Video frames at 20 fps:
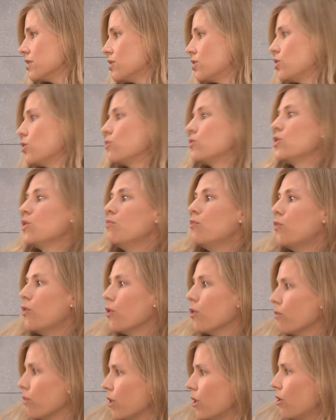so
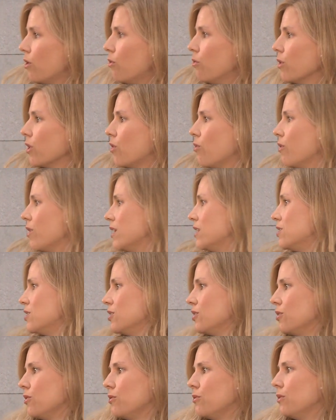tomorrow we're going
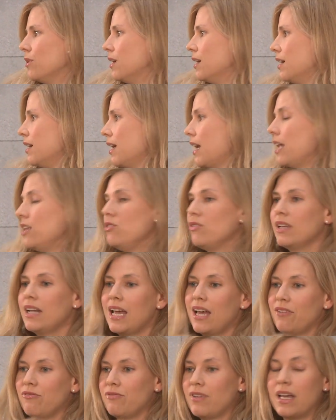to, and you can
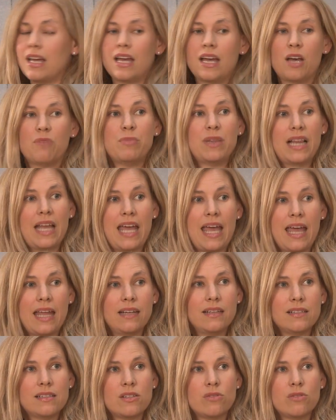have a plan.